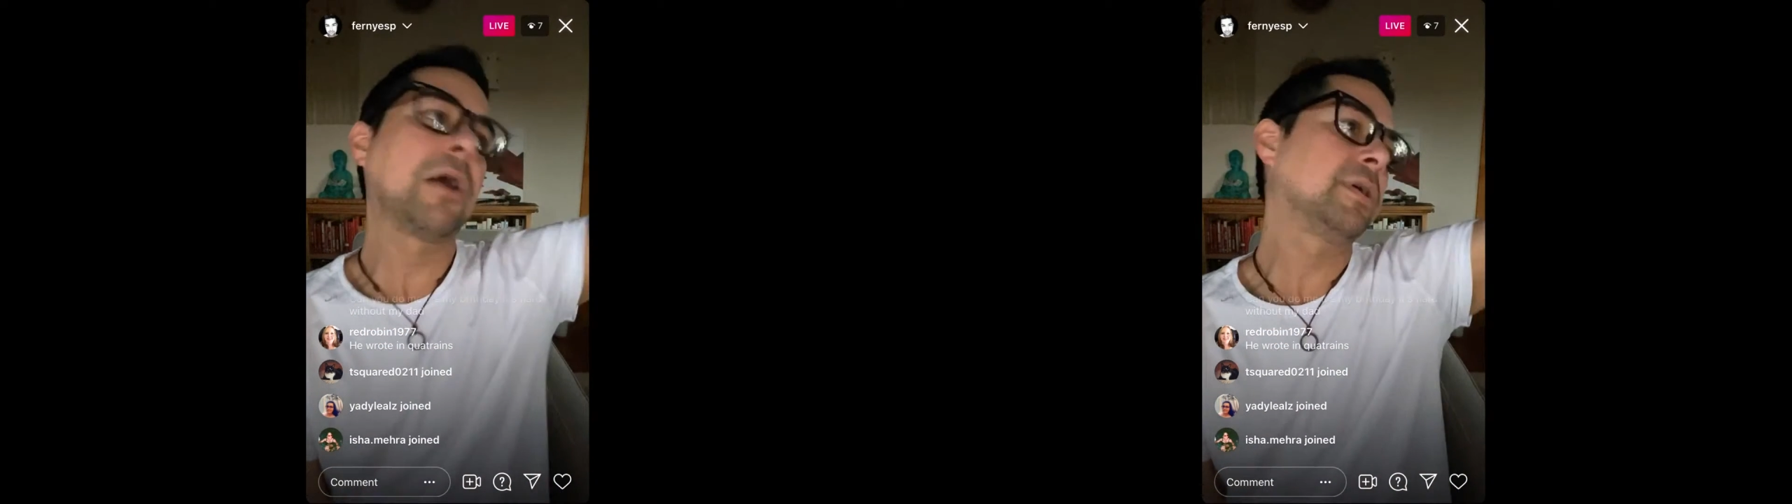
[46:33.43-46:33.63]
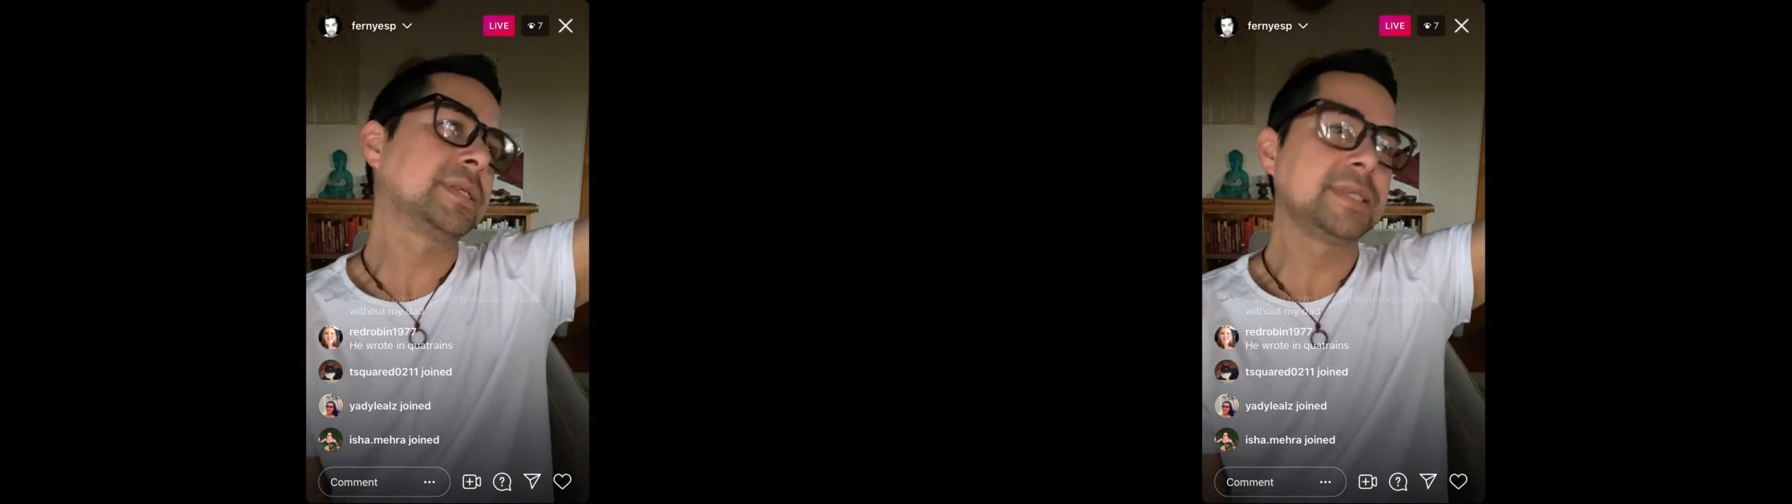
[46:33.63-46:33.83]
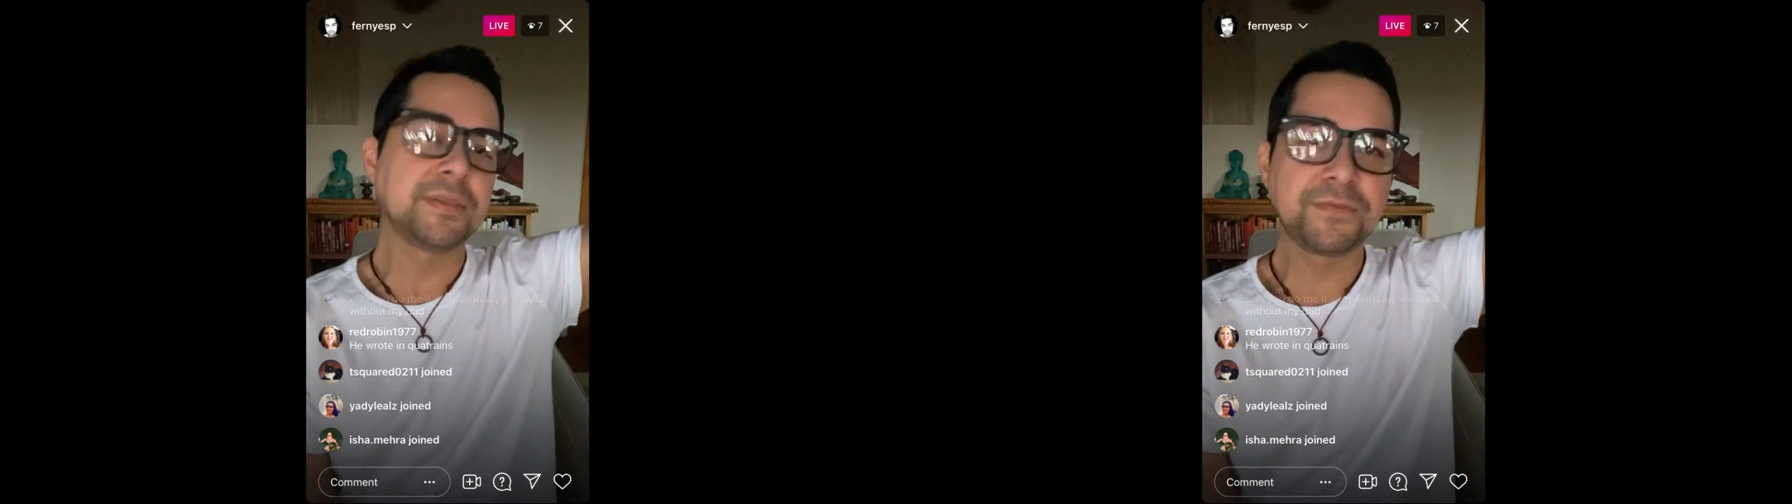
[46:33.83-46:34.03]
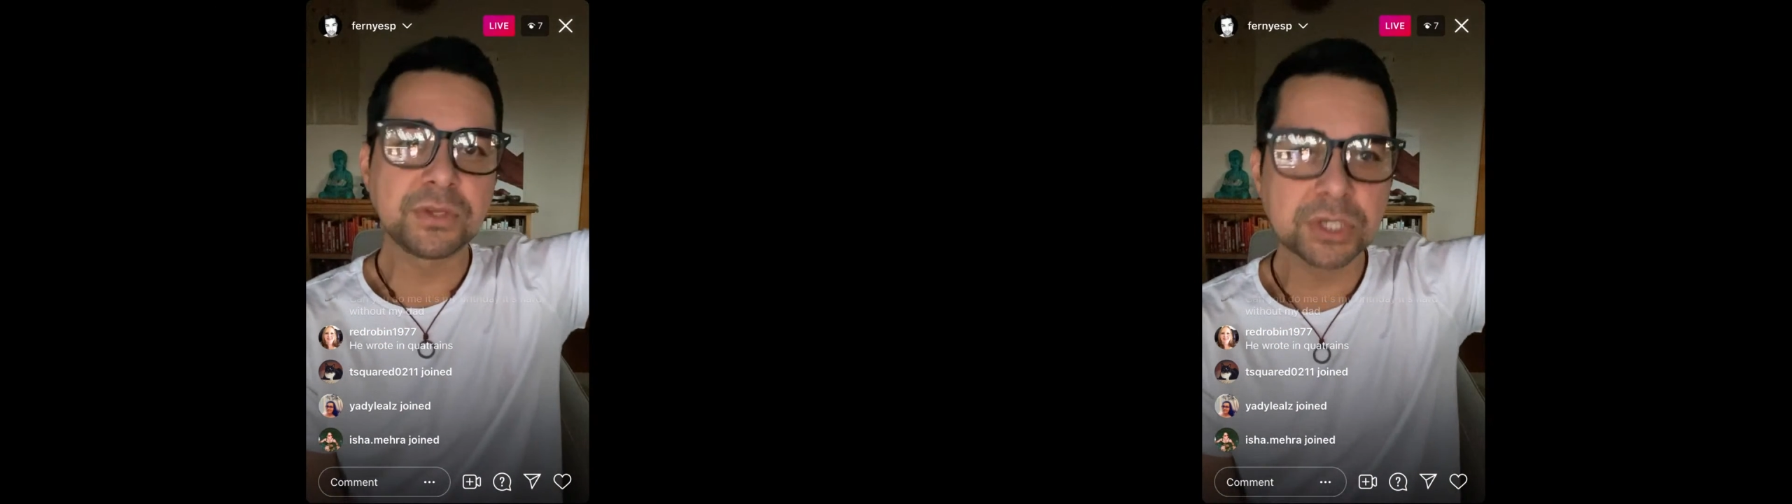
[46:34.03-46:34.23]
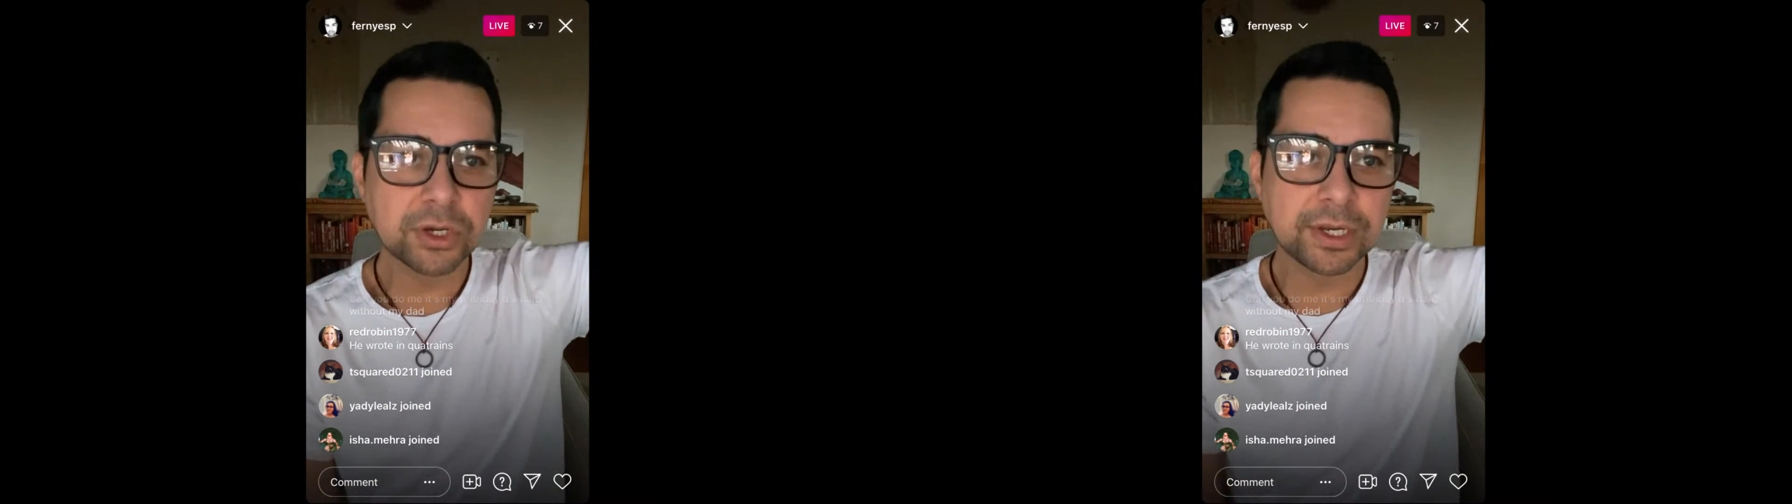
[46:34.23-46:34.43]
power to see the
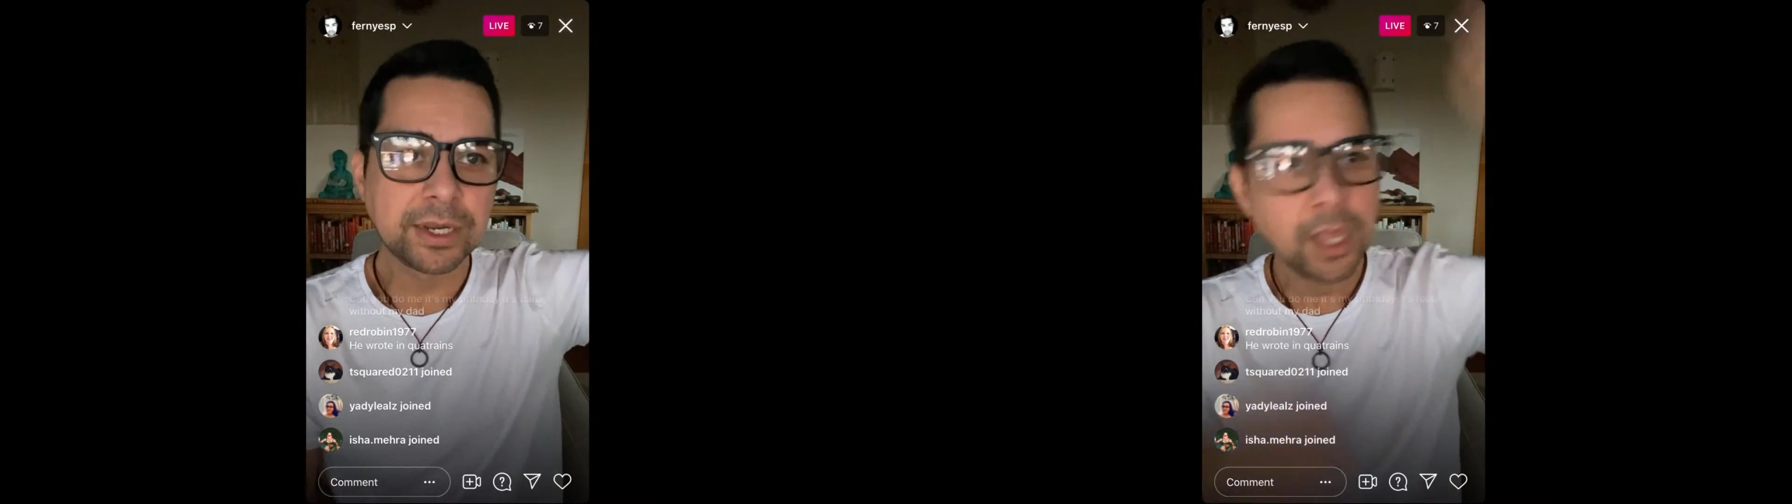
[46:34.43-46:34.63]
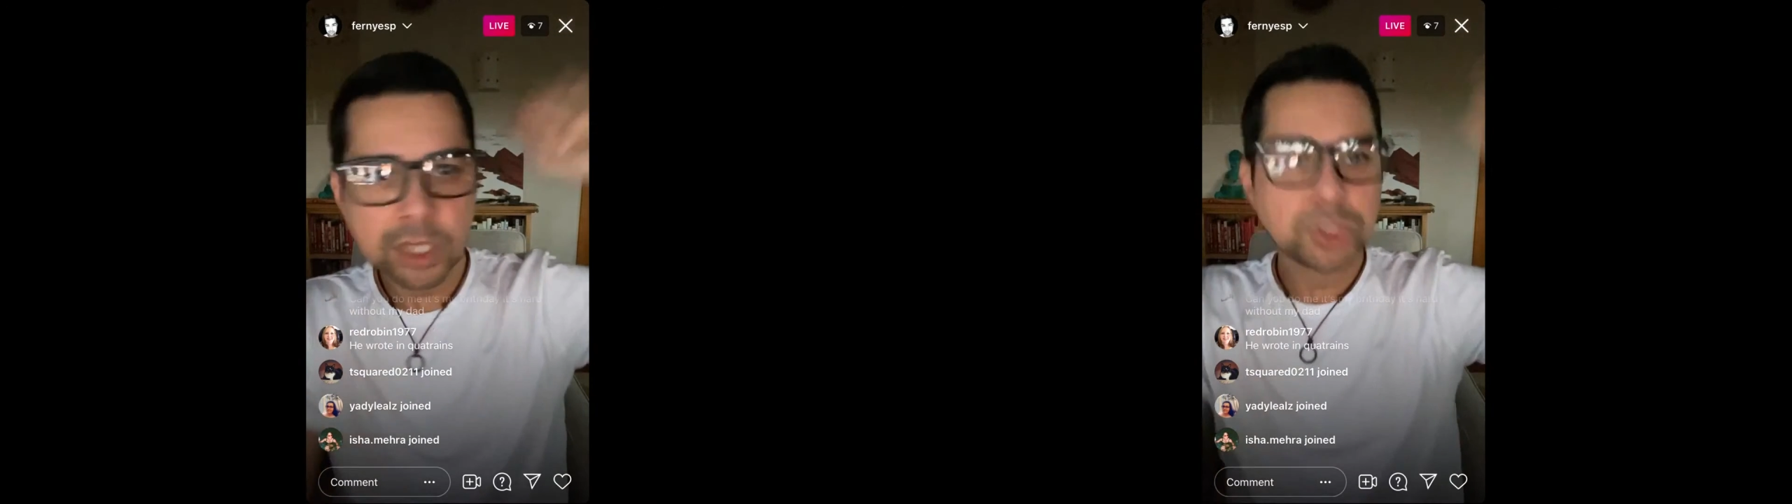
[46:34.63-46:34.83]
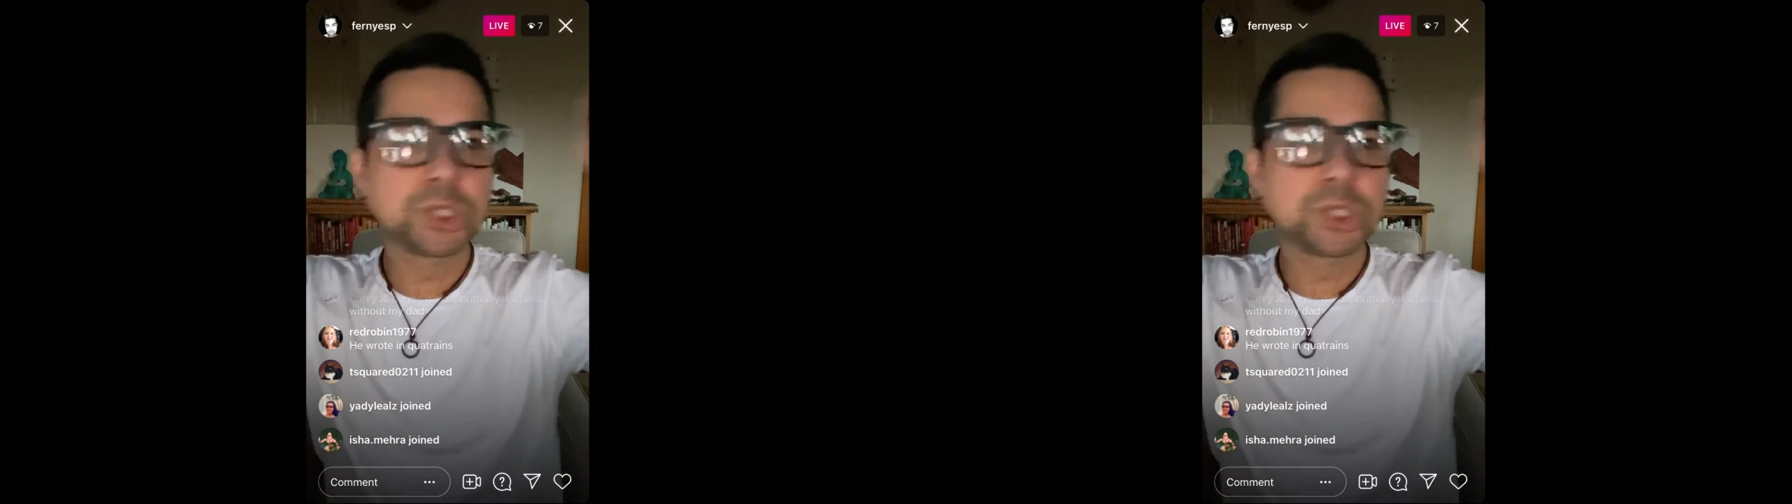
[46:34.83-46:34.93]
future, and